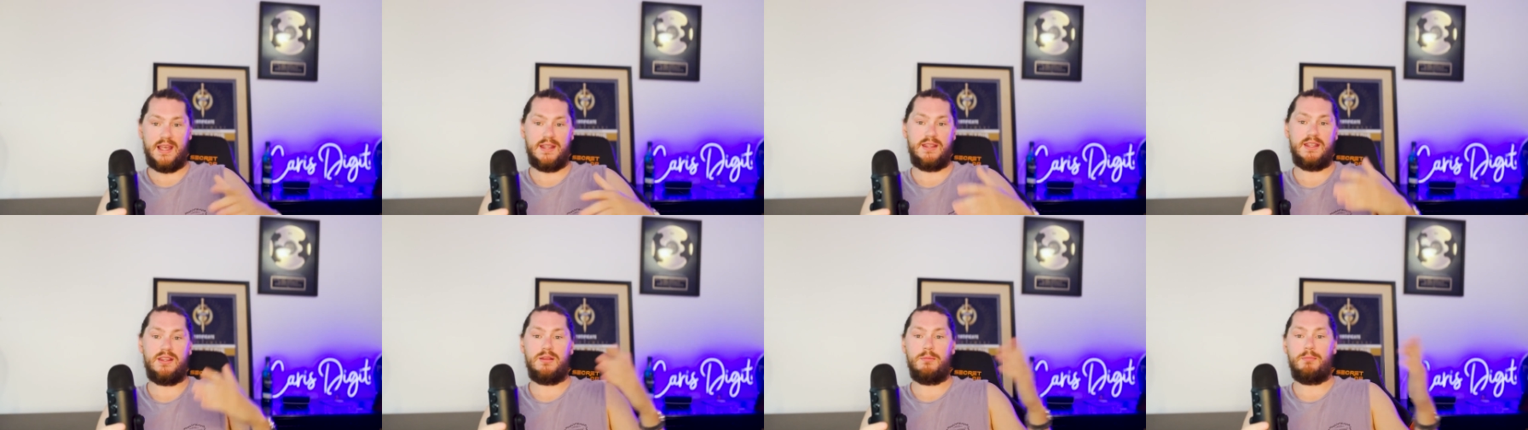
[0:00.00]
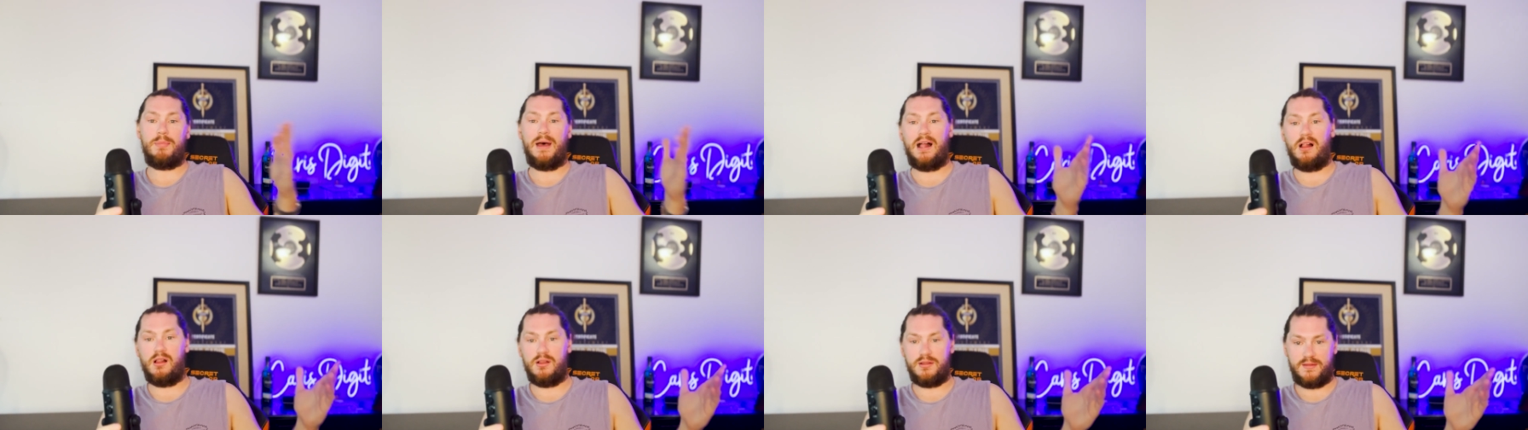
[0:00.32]
And then the
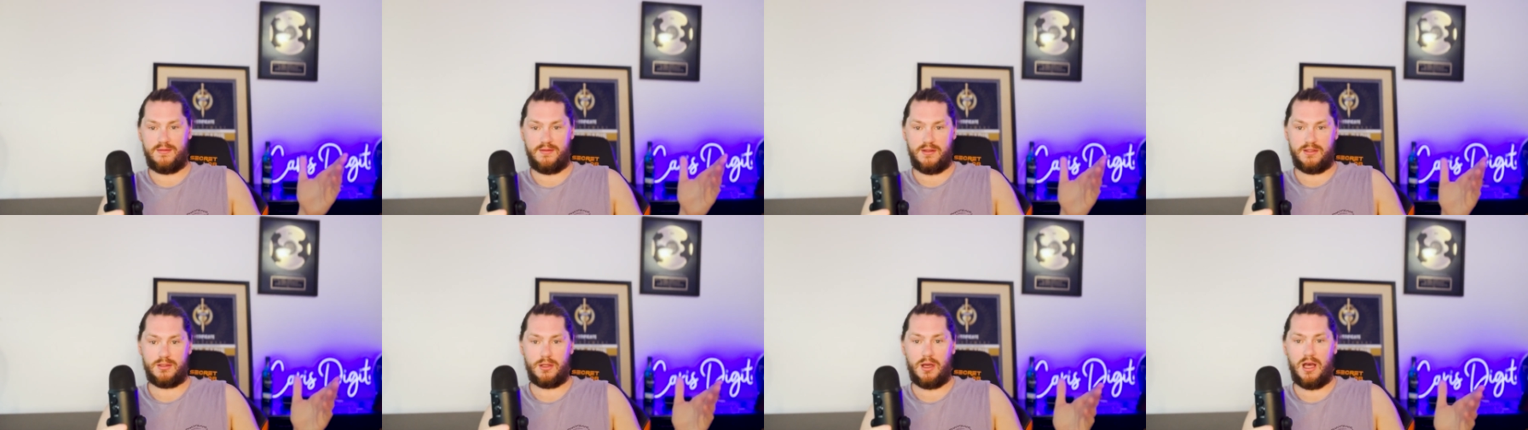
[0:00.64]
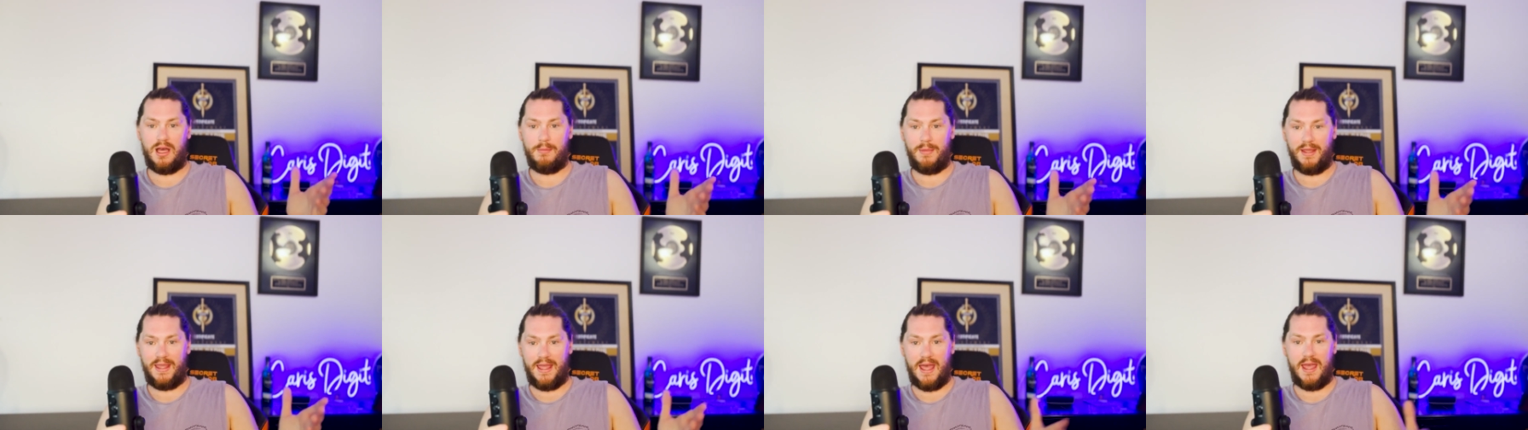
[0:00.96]
balance of the
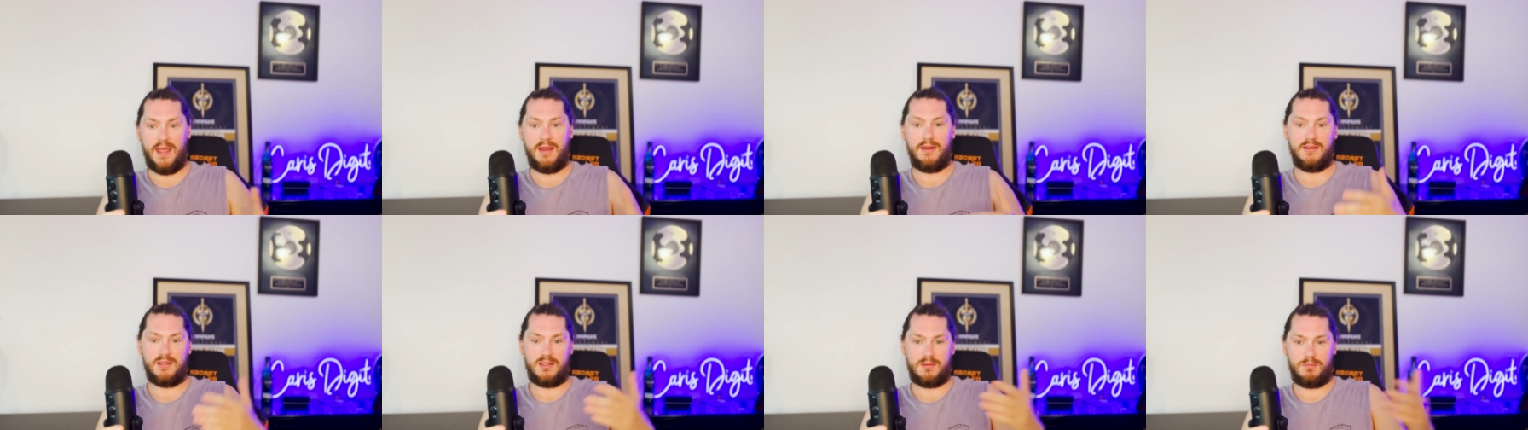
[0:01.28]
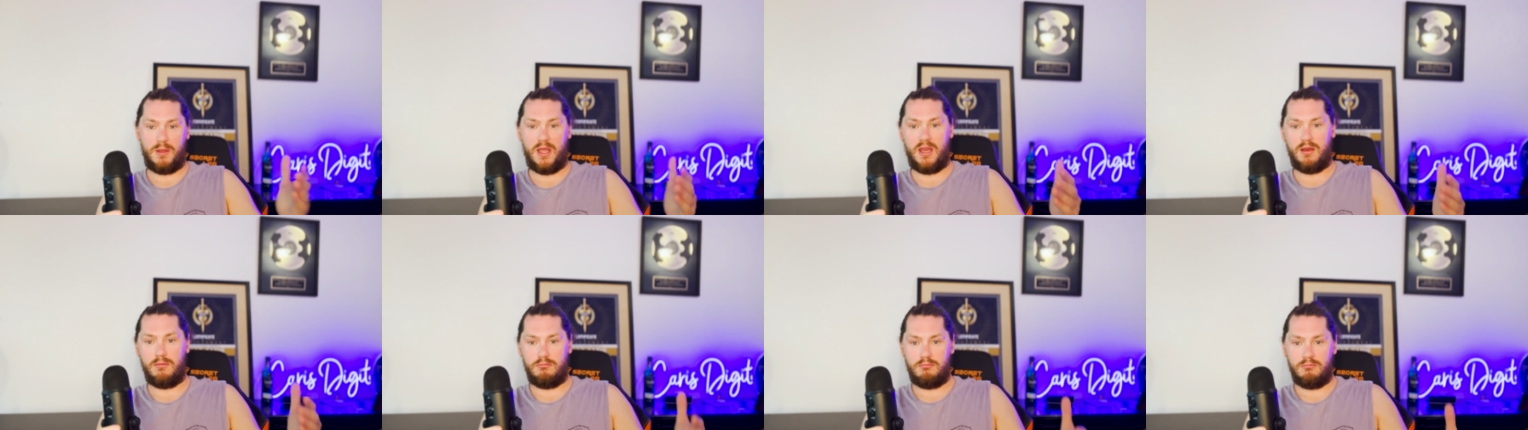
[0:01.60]
time again is
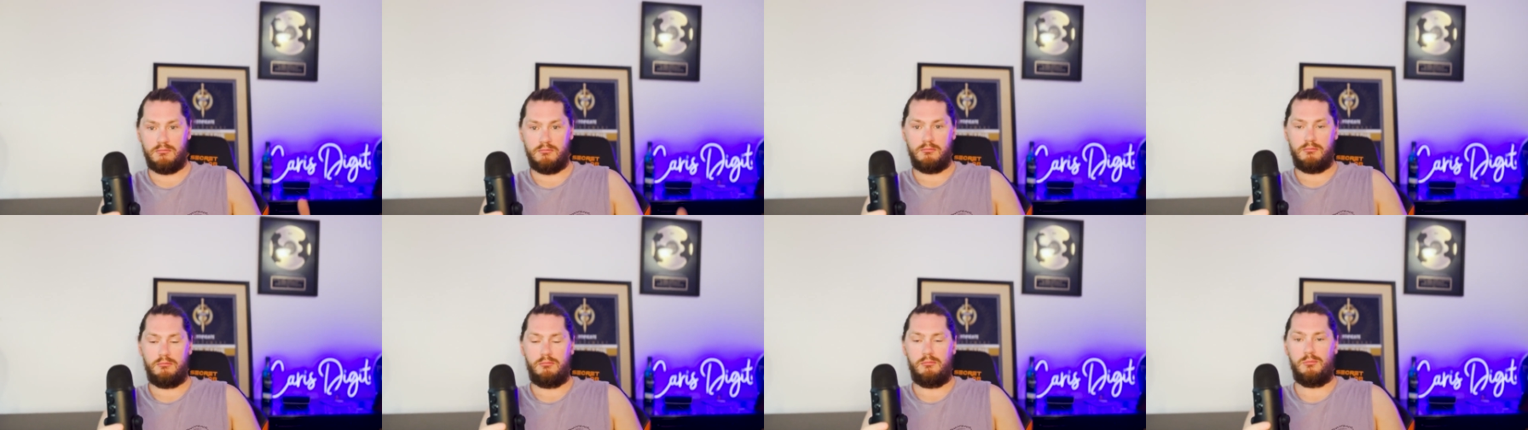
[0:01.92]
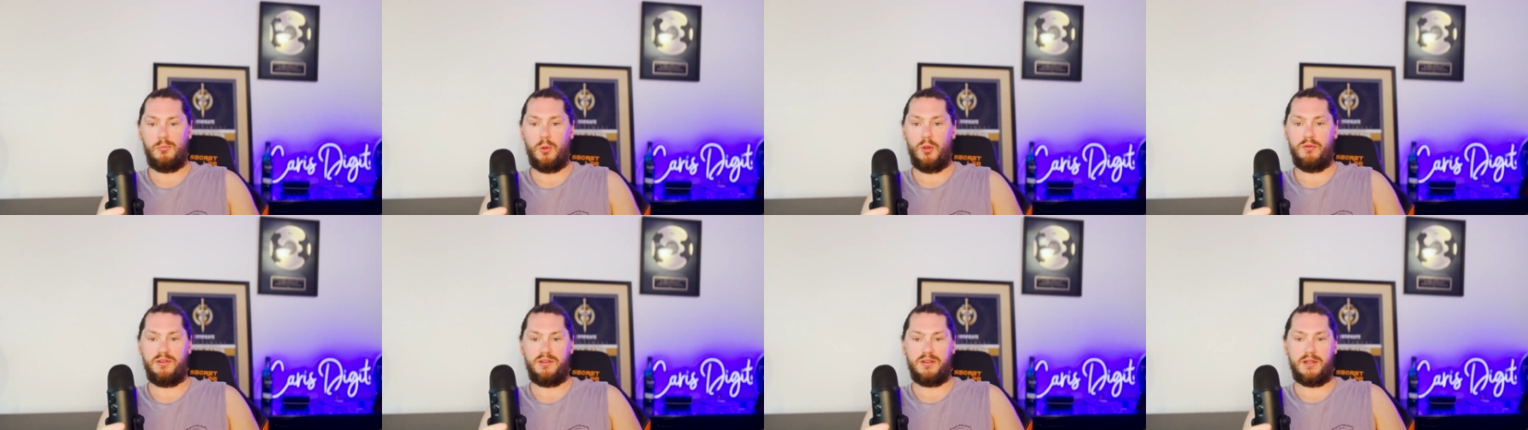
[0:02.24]
spent
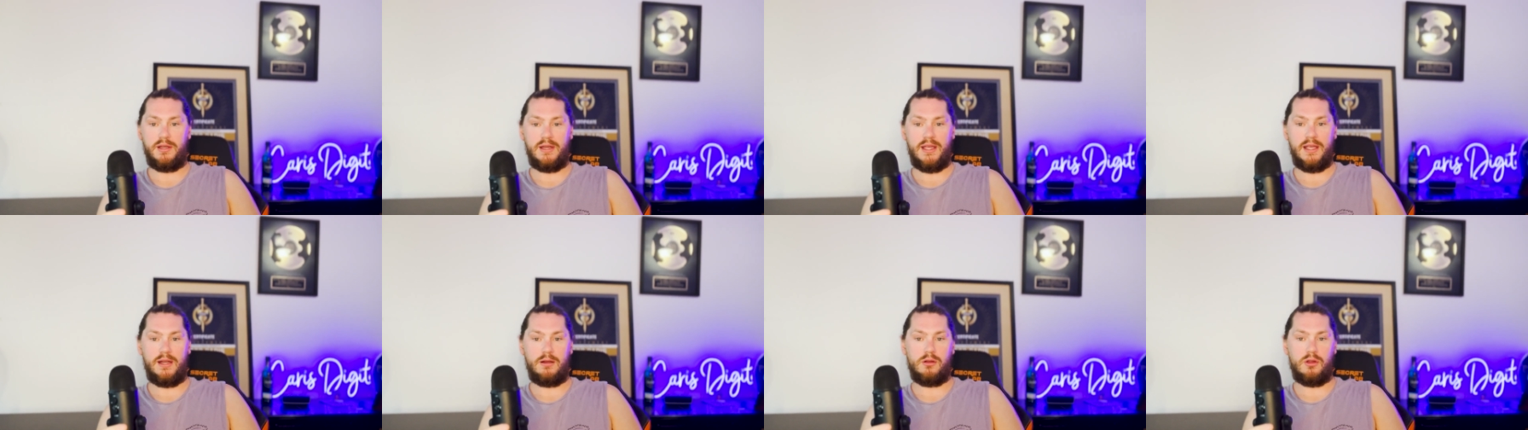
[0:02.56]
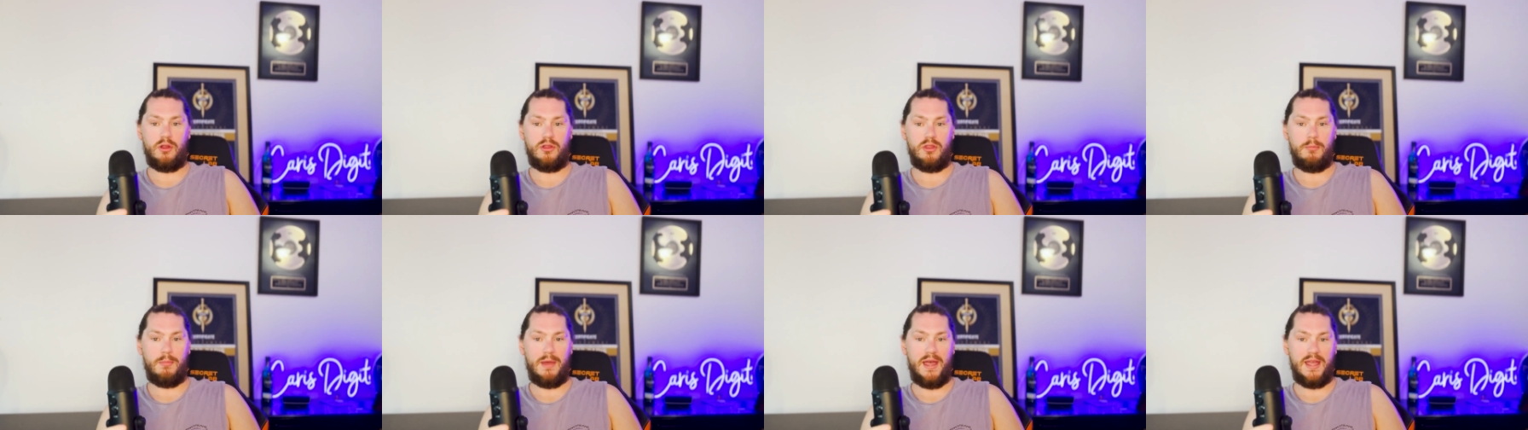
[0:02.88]
moving the needle
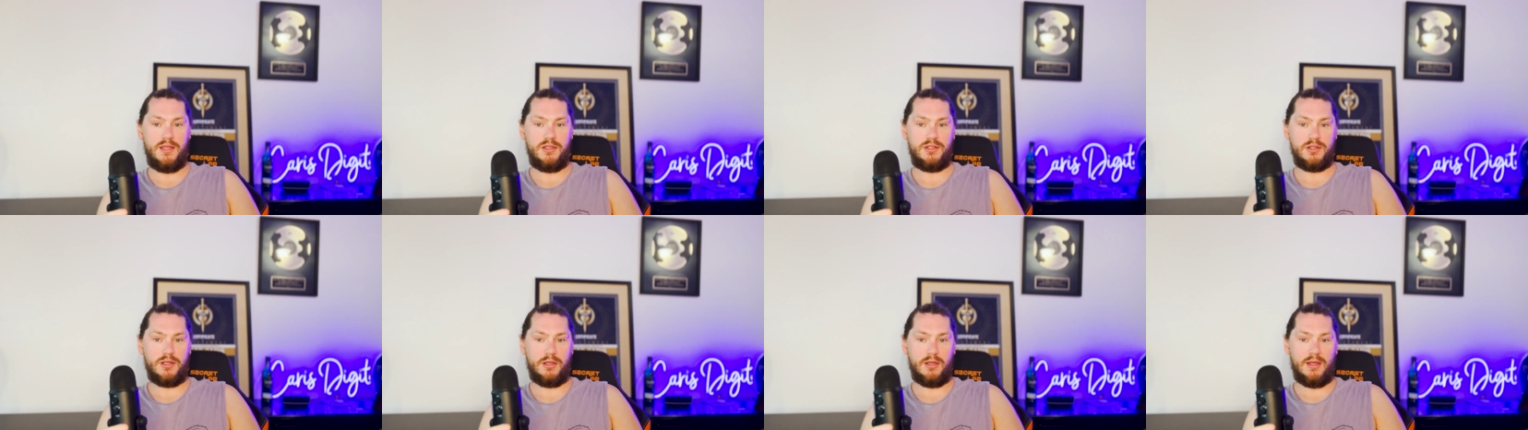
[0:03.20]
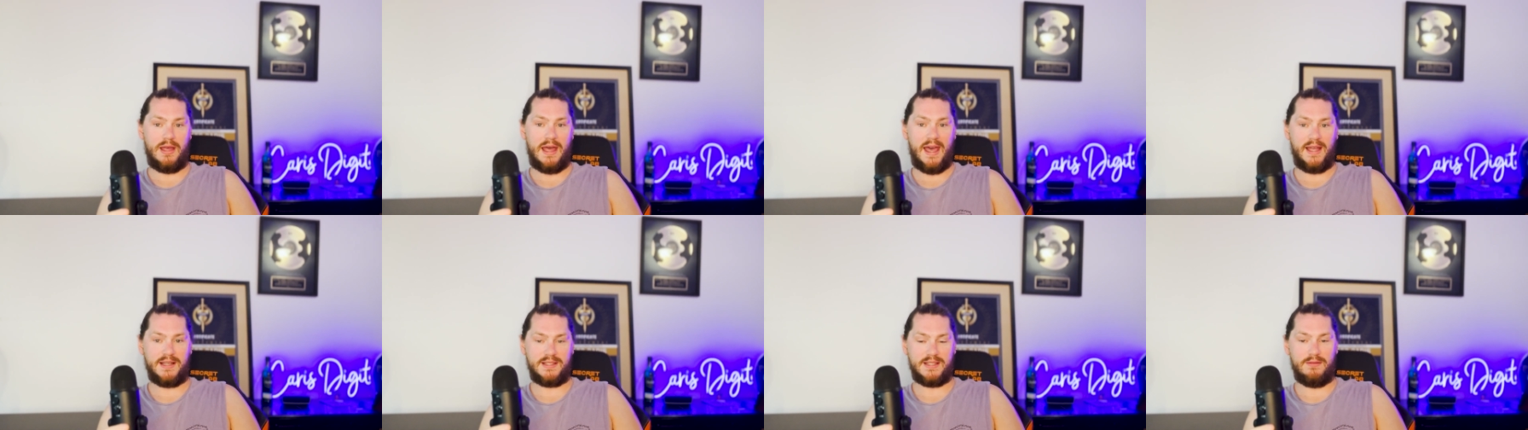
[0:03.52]
on the major
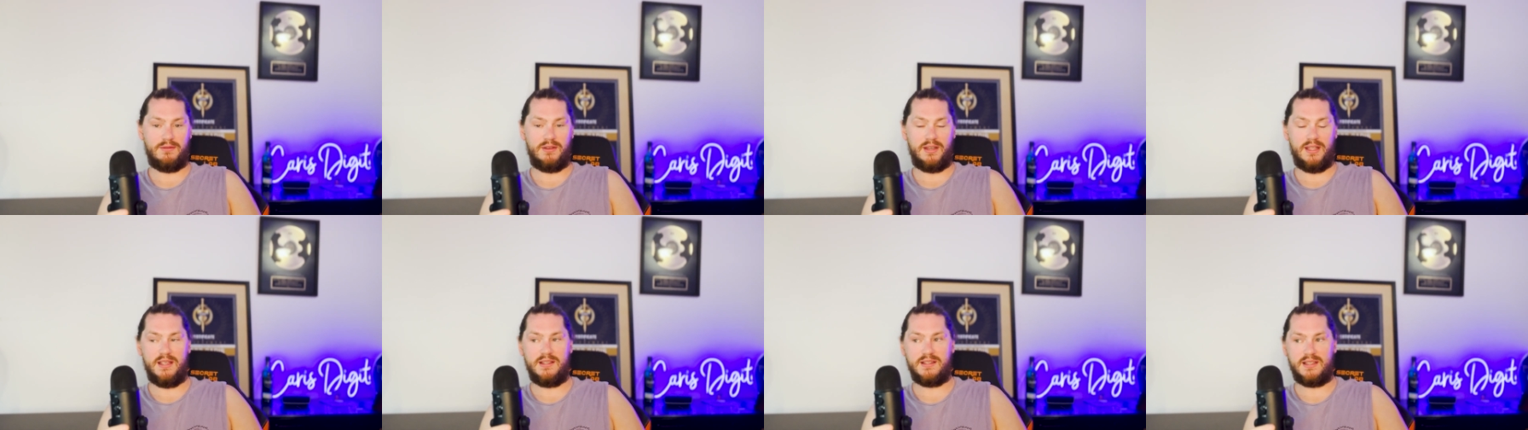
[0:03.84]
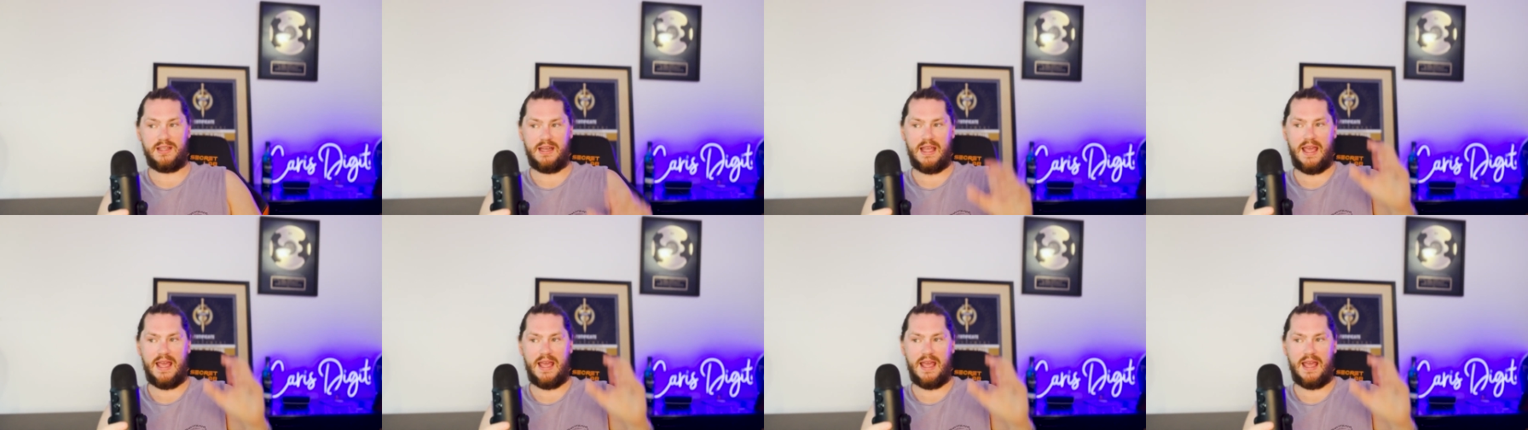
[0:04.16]
activities.